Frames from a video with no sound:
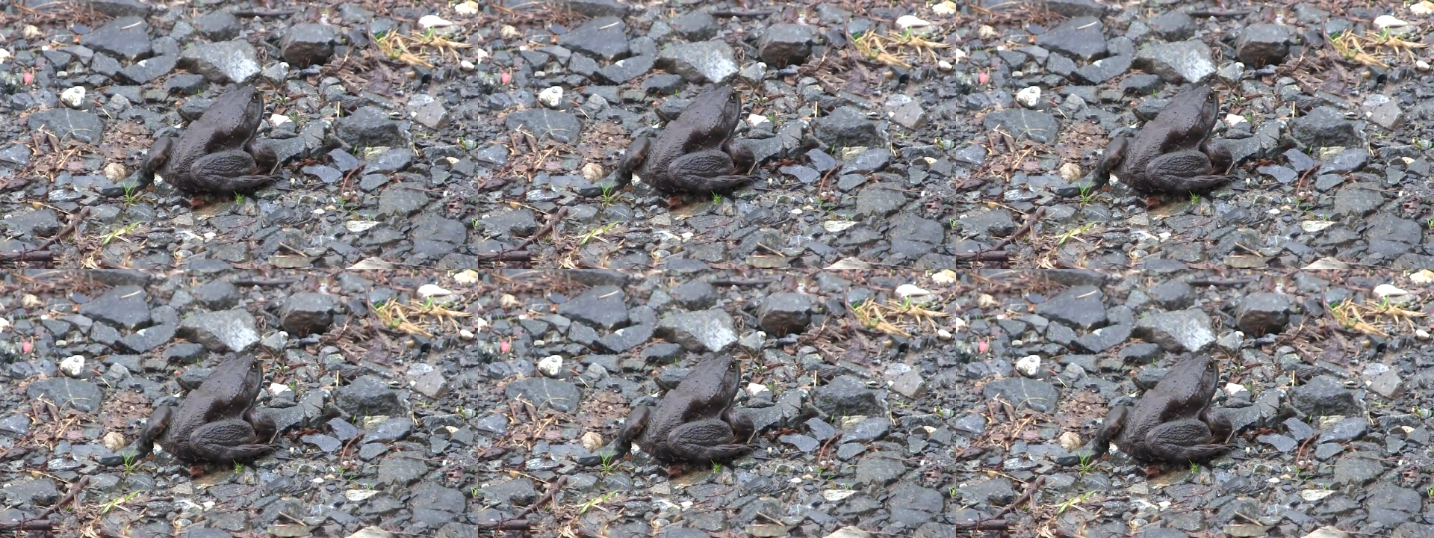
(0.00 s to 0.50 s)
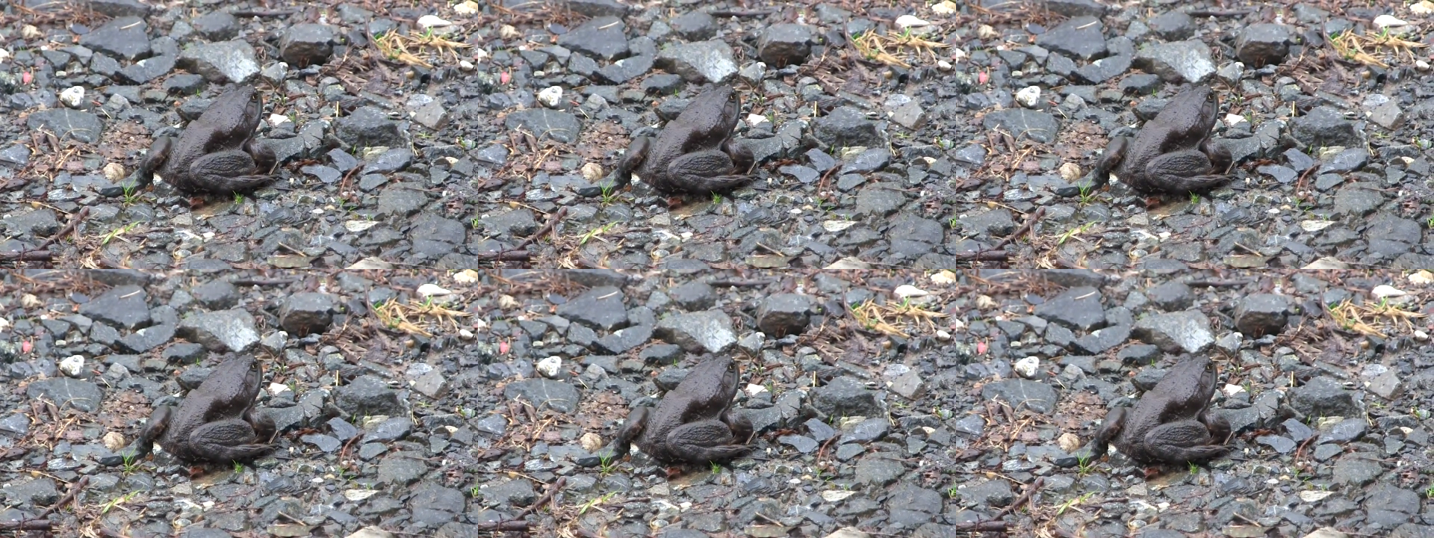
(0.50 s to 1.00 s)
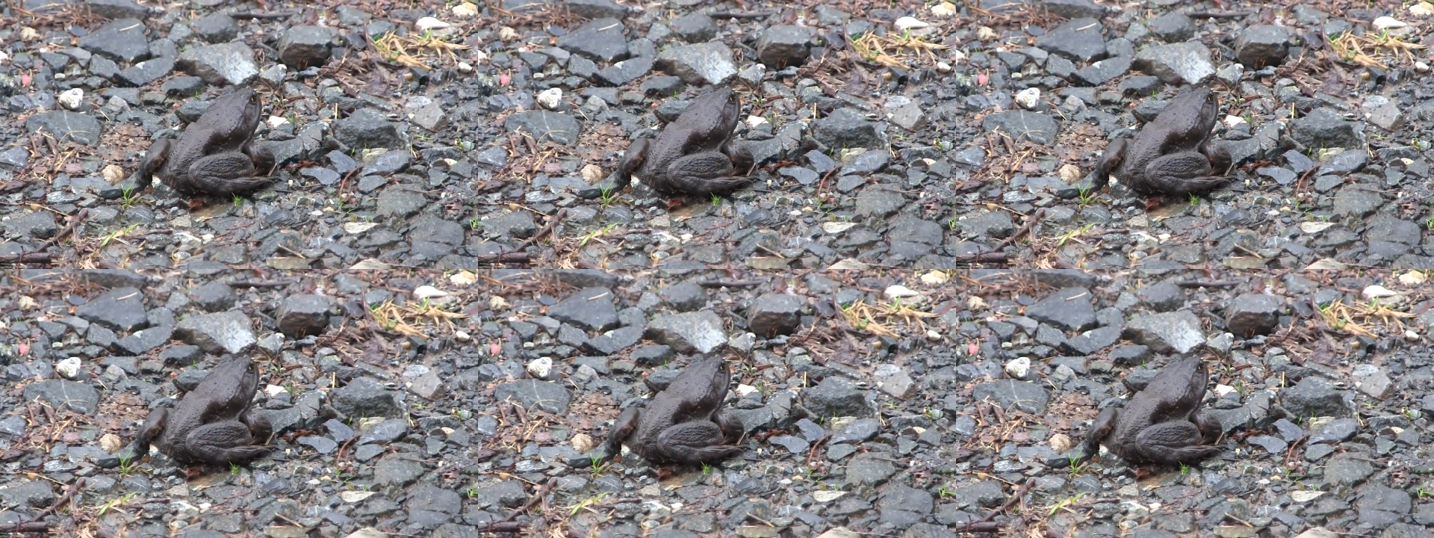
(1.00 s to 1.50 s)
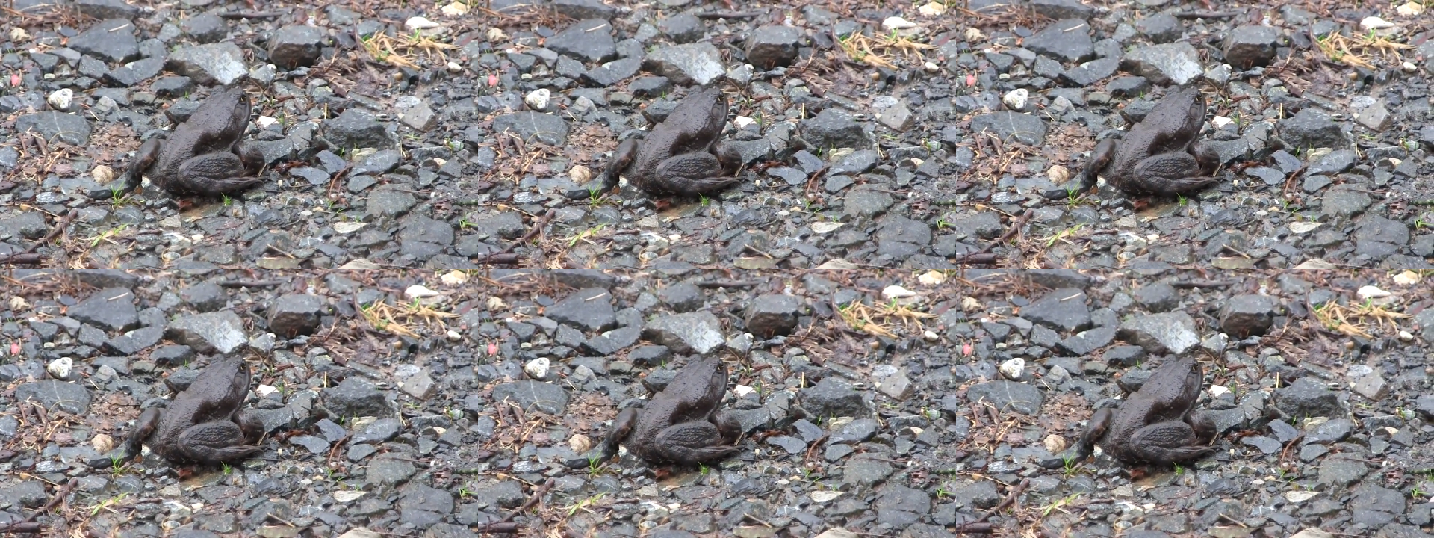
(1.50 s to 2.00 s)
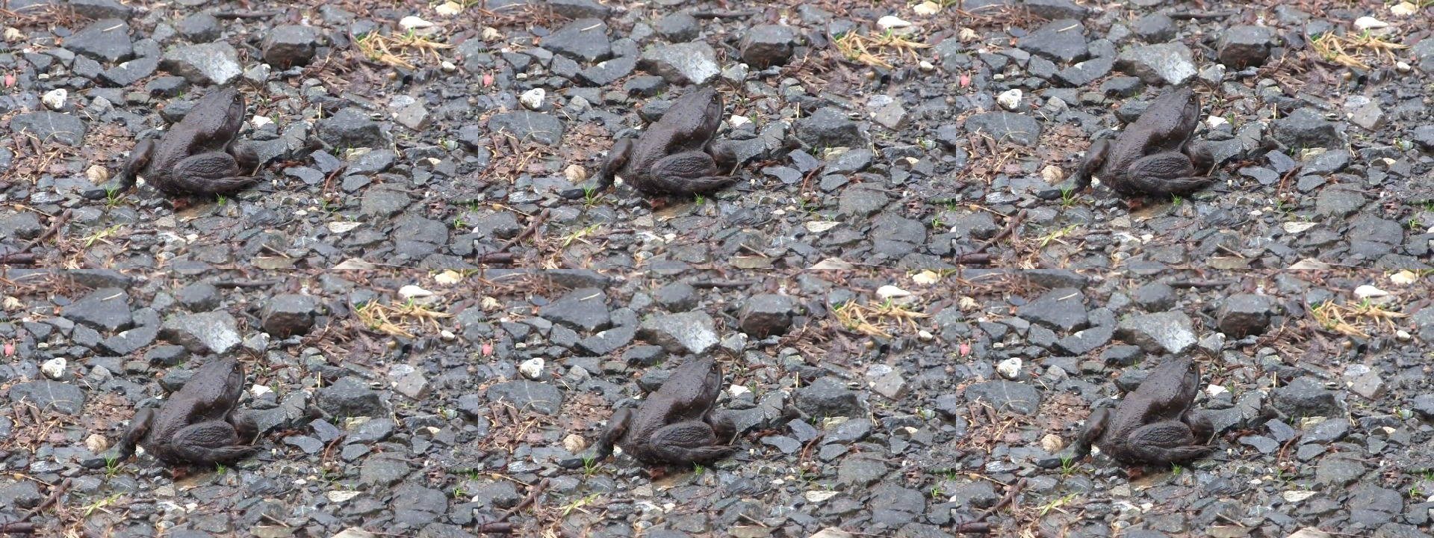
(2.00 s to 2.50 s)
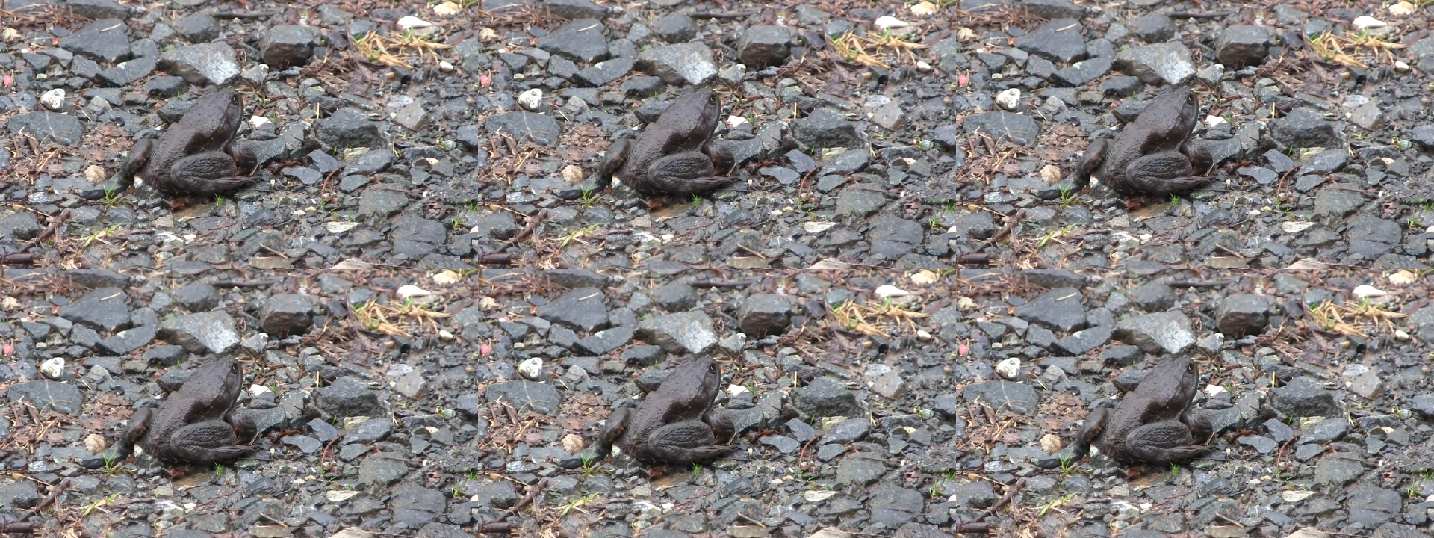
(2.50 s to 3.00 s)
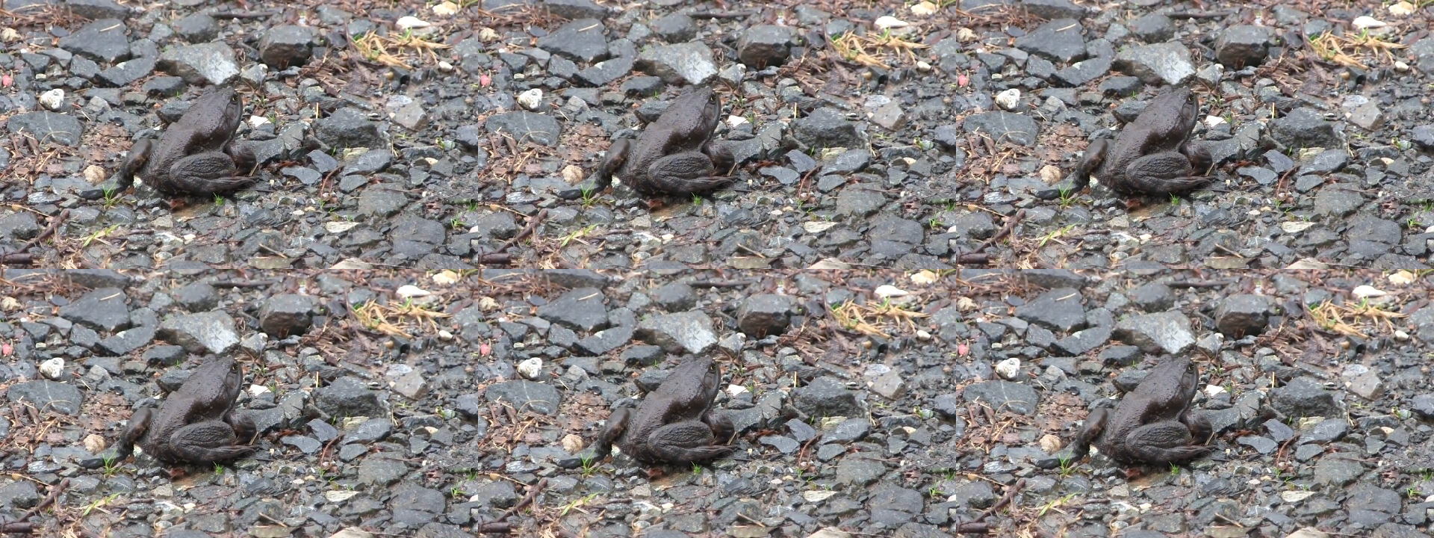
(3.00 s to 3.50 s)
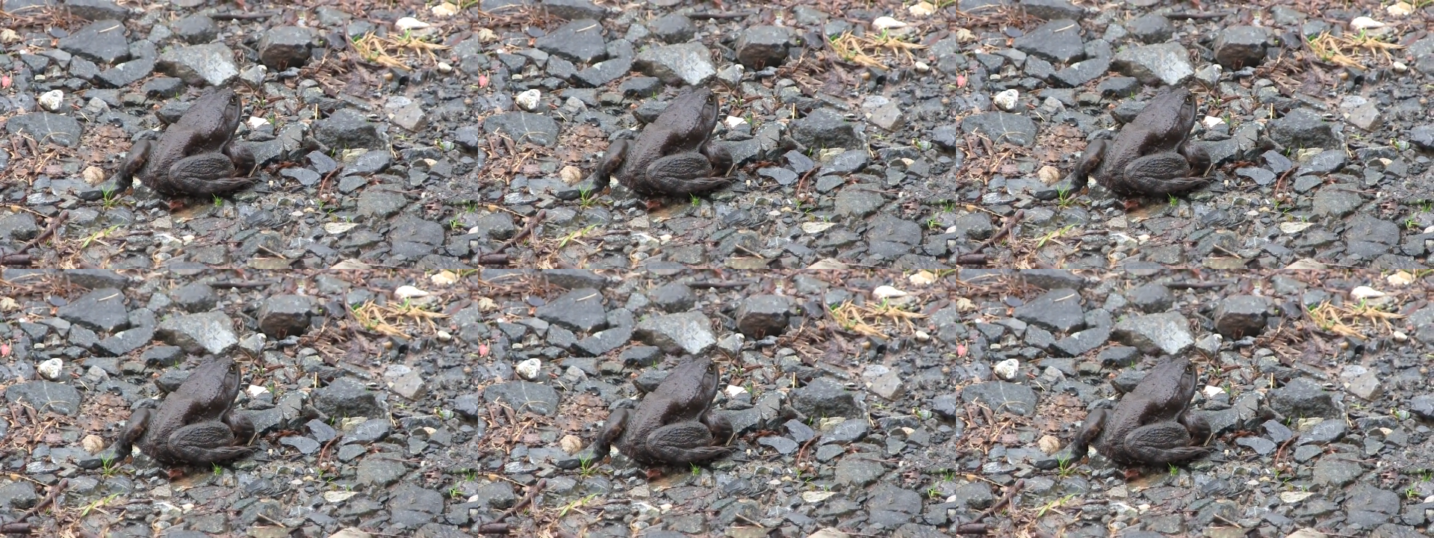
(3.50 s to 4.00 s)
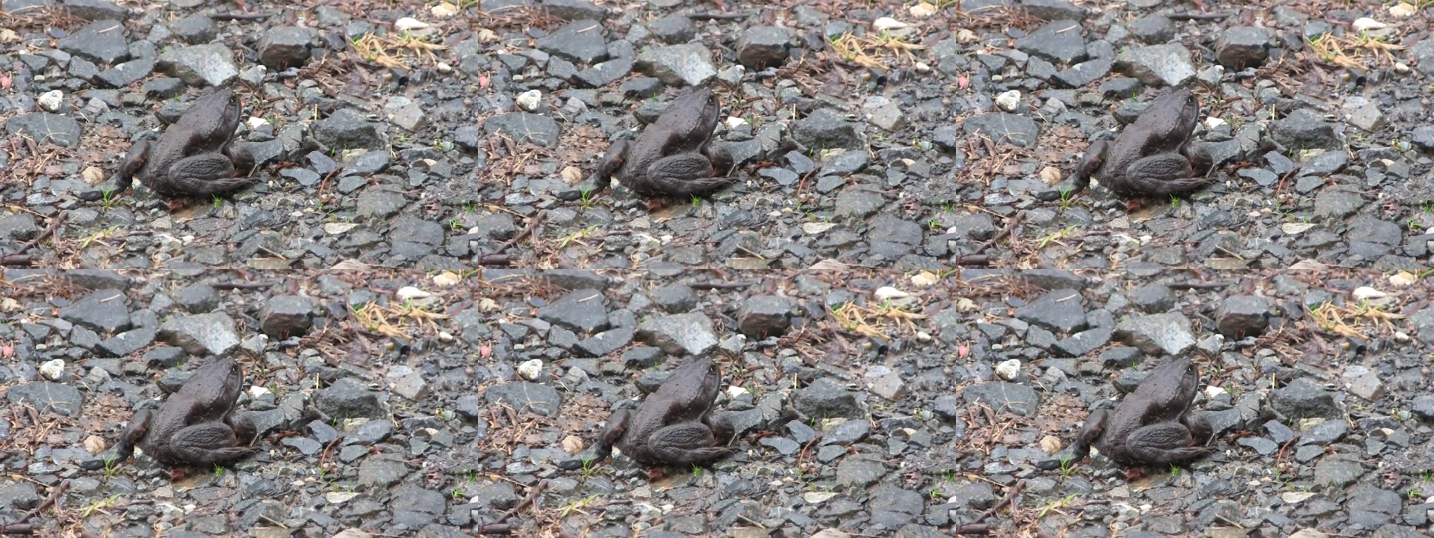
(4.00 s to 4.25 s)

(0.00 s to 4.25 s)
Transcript: (no speaker visible)